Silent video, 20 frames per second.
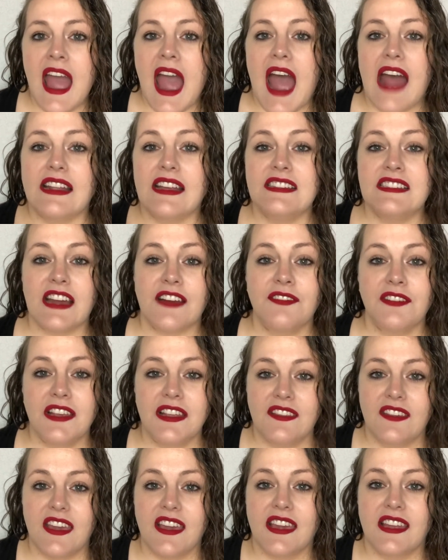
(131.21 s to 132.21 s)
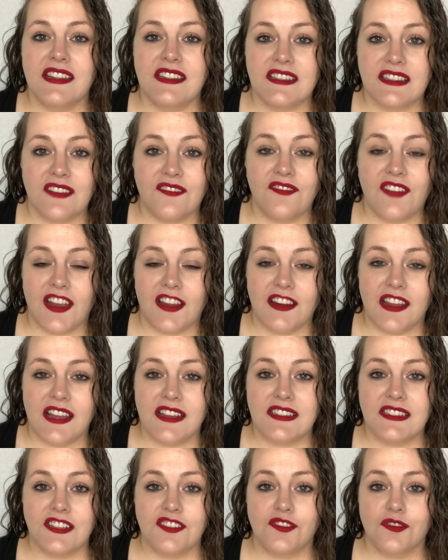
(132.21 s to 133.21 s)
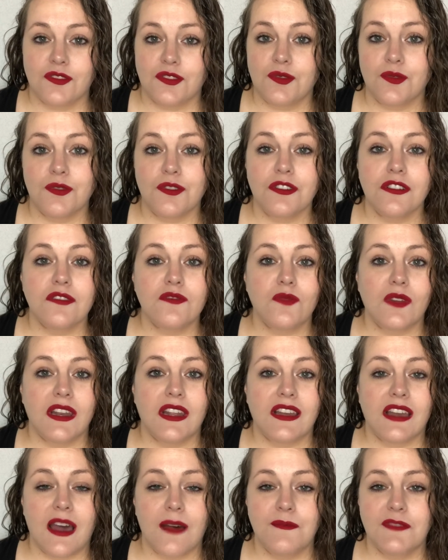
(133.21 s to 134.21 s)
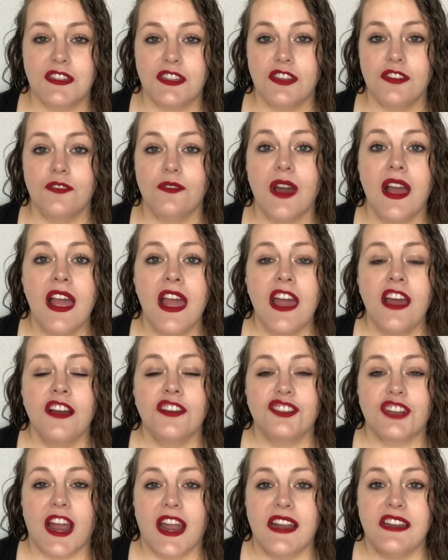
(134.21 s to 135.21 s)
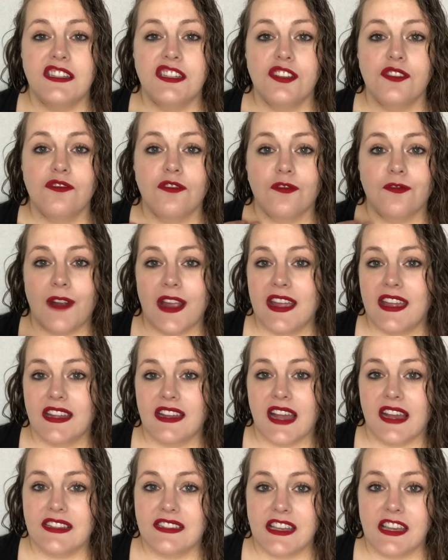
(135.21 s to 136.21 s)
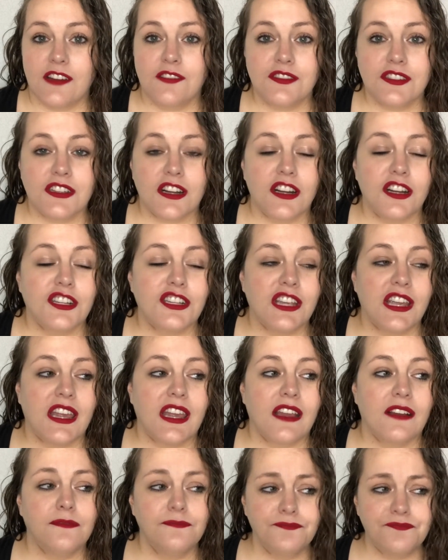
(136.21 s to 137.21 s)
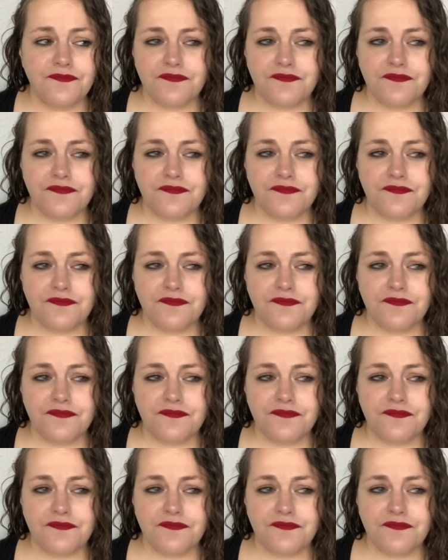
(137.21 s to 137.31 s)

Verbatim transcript: And I definitely think it is a very essential tools when it comes to trying to rank in SEO searching,